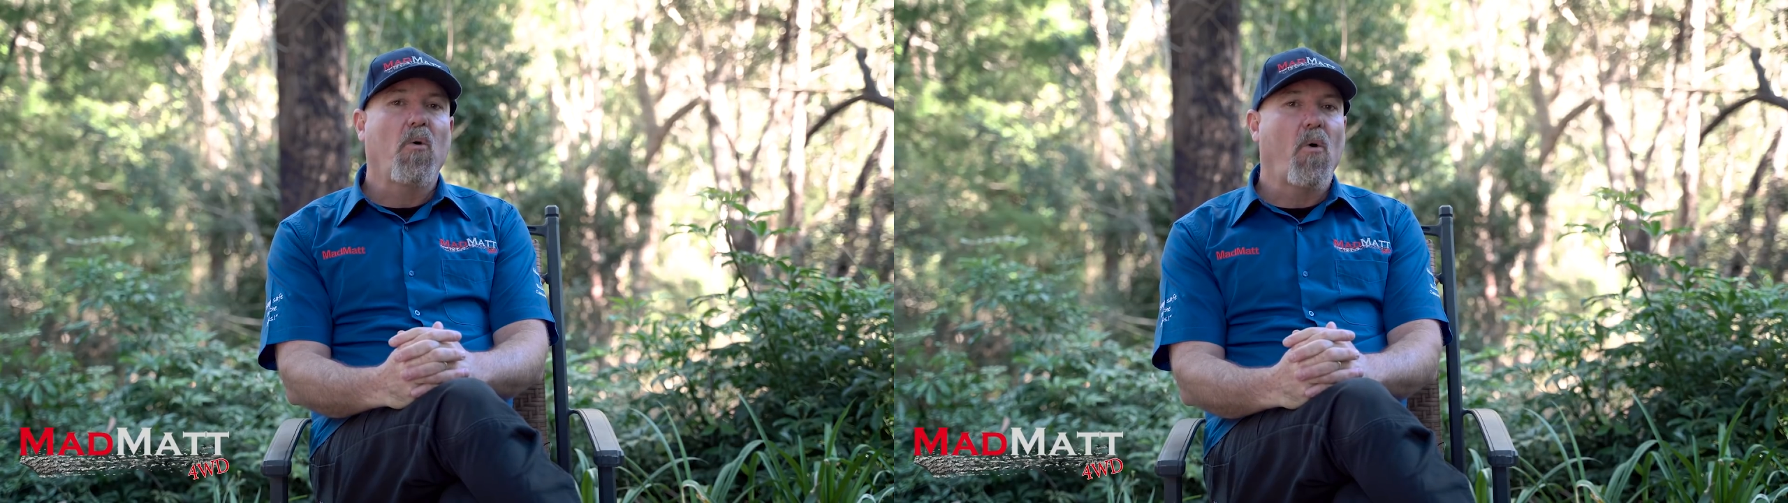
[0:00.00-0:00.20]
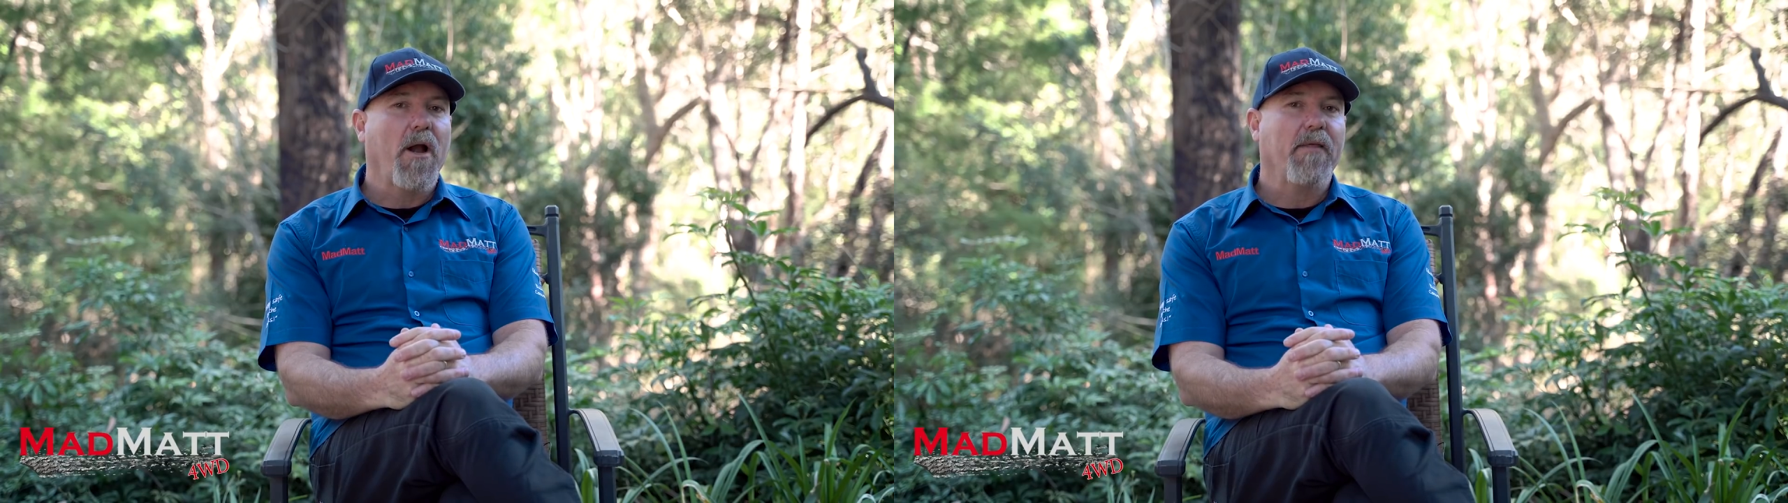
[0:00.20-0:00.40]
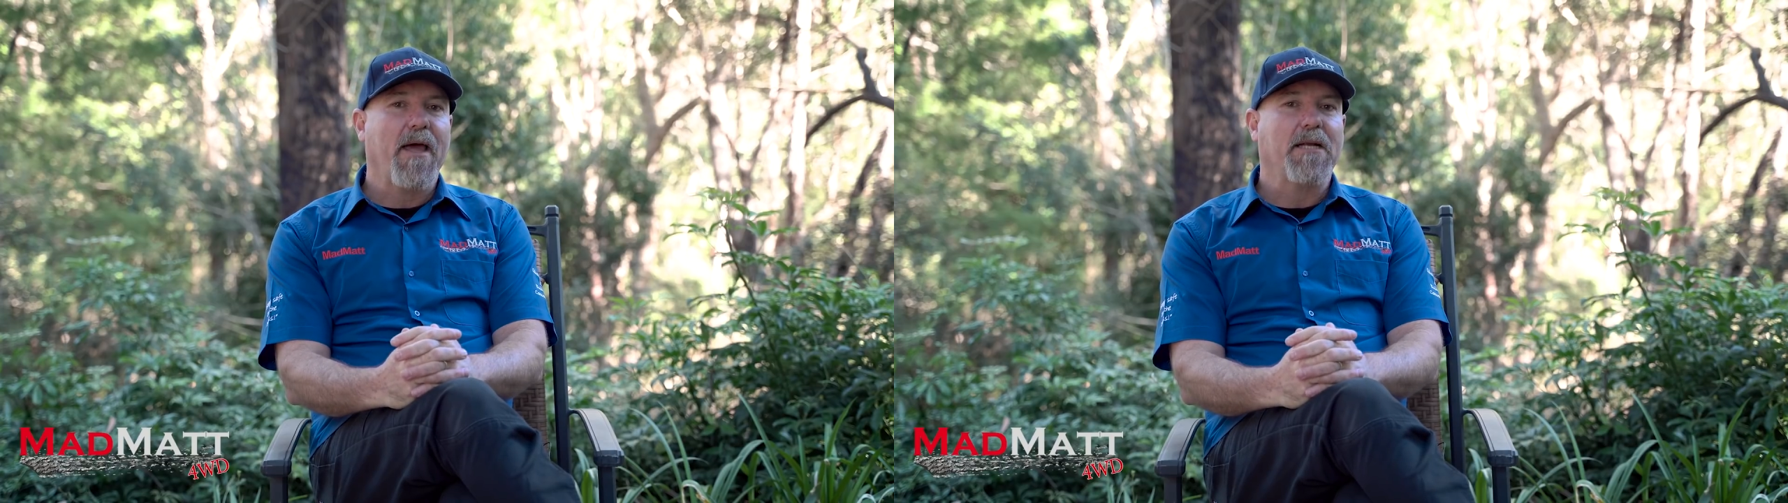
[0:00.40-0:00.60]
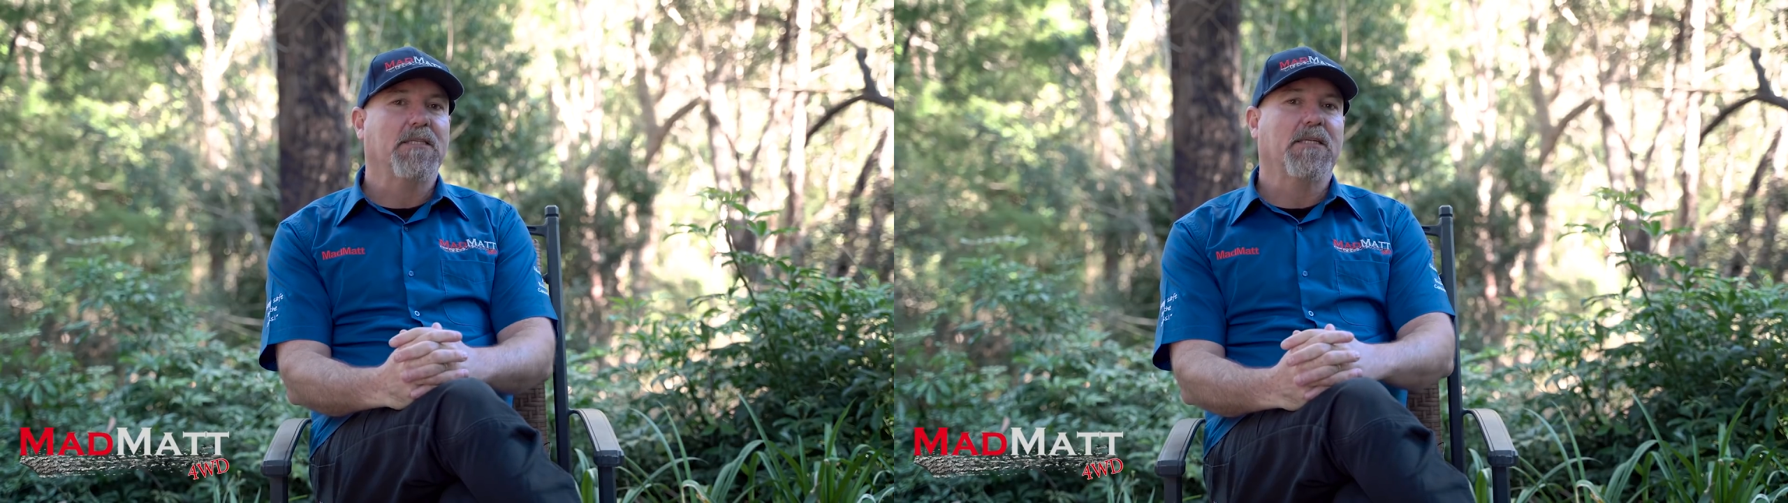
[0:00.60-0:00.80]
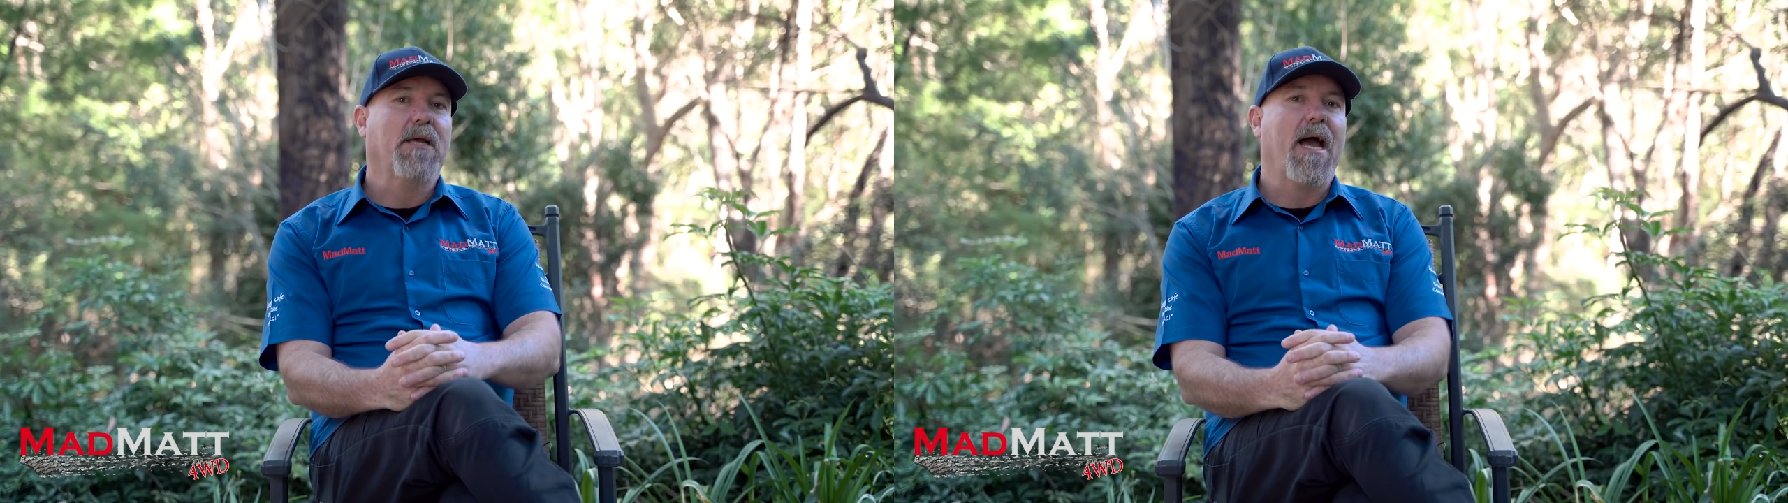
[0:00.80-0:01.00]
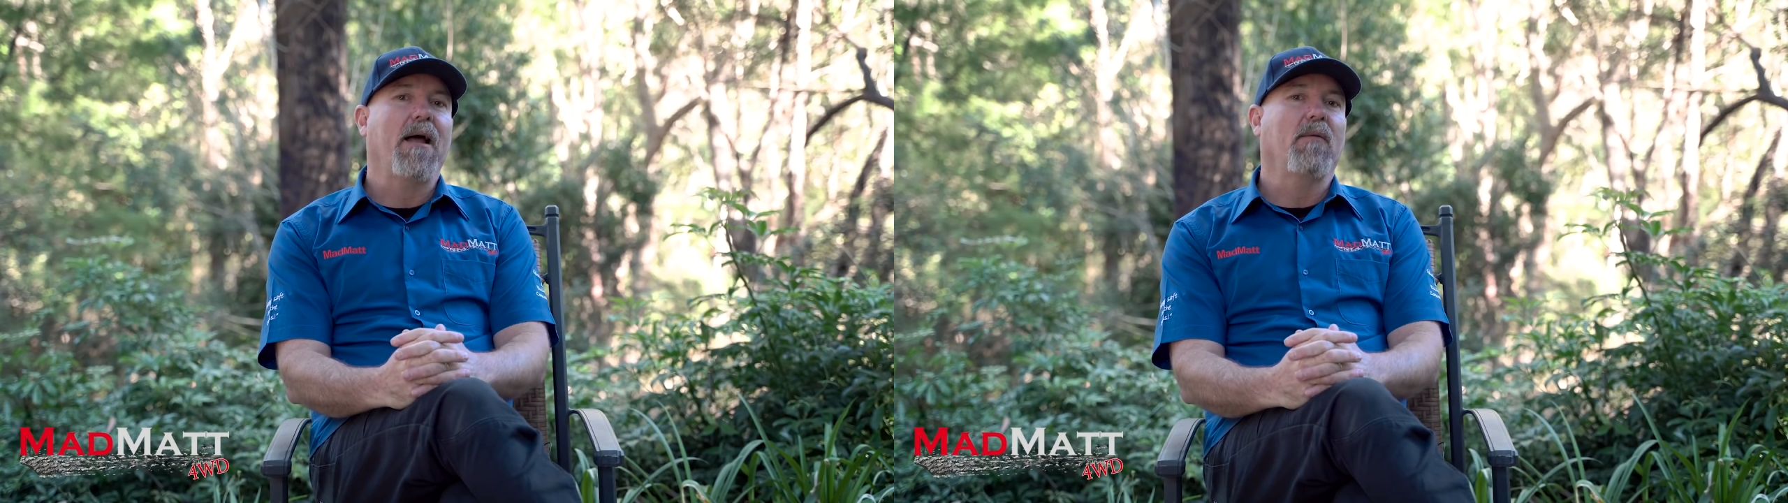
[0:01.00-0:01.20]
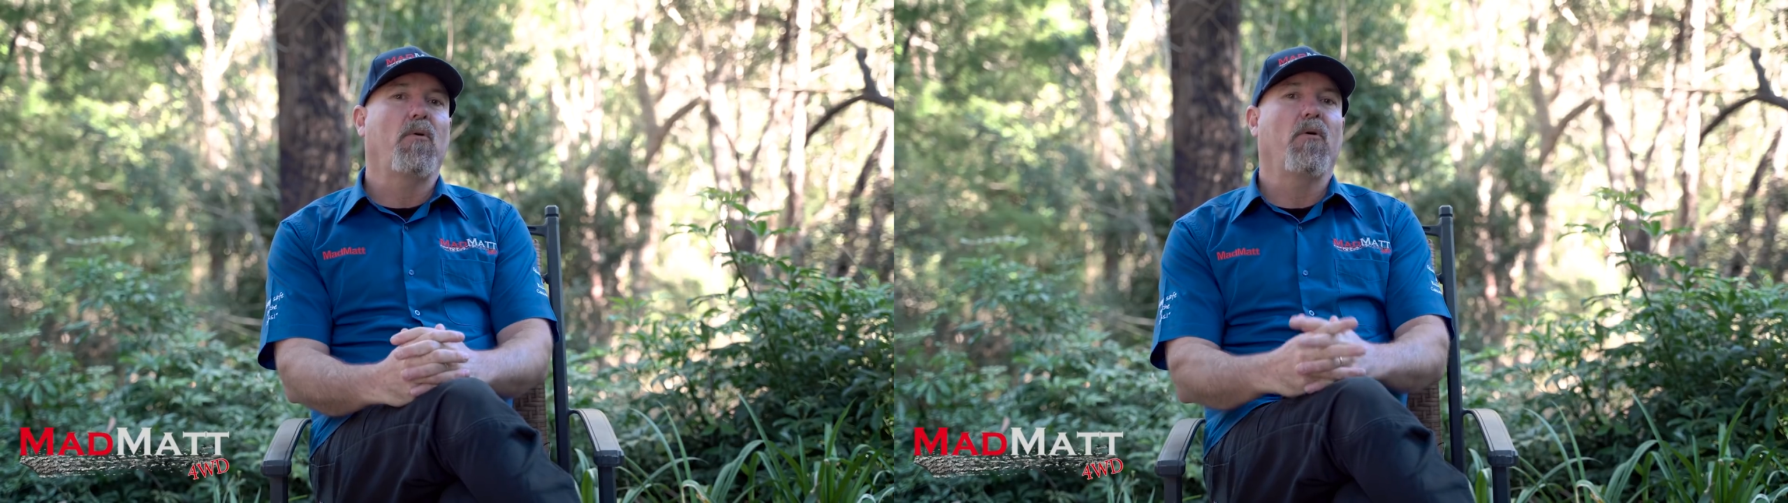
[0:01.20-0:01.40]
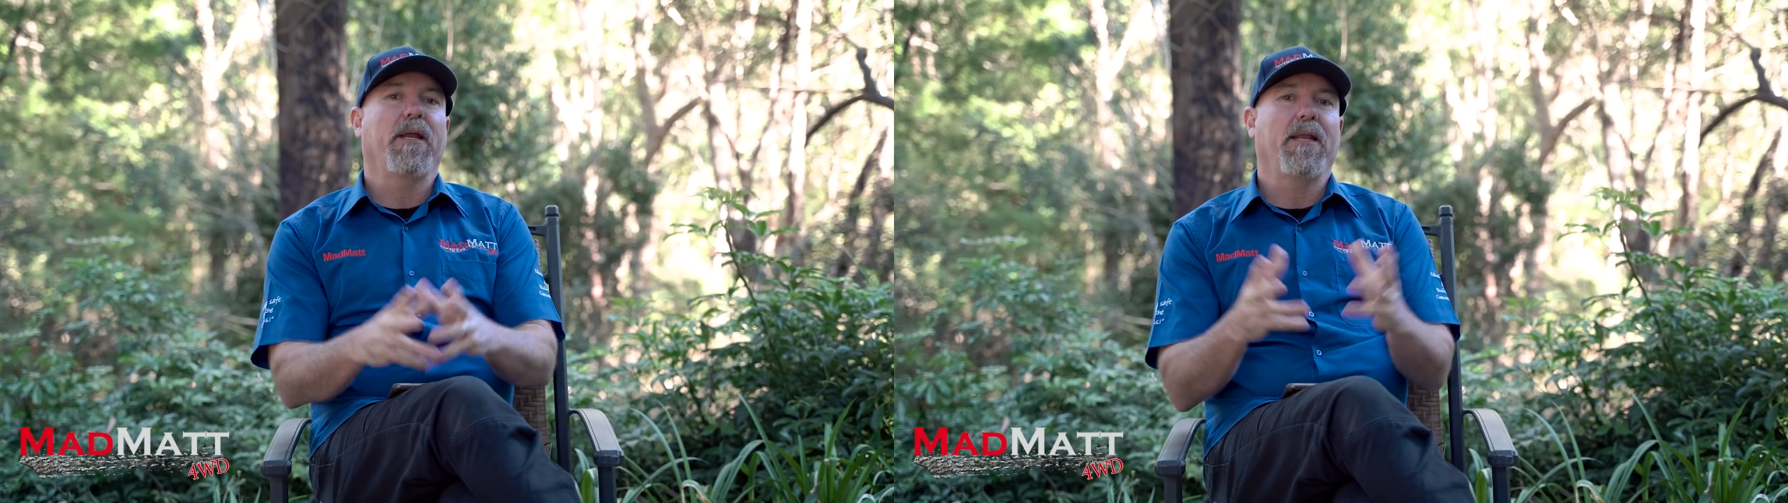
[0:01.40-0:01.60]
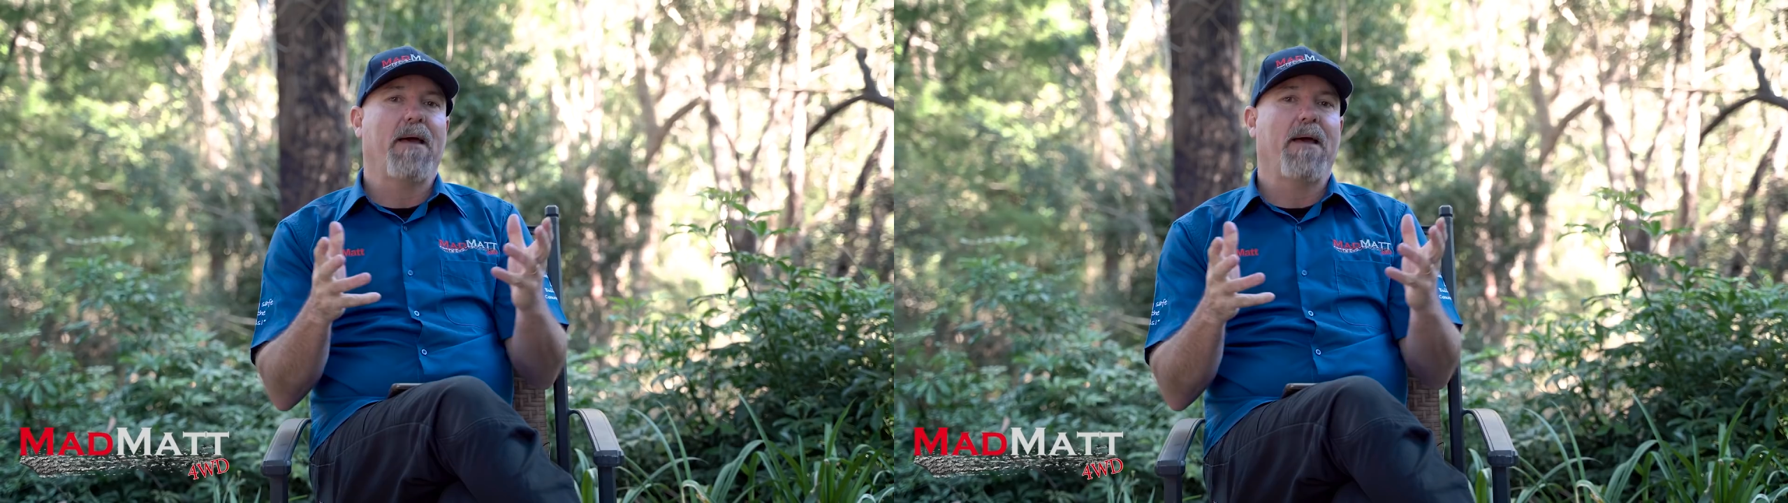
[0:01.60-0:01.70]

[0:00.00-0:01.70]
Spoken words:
quite at that scale point in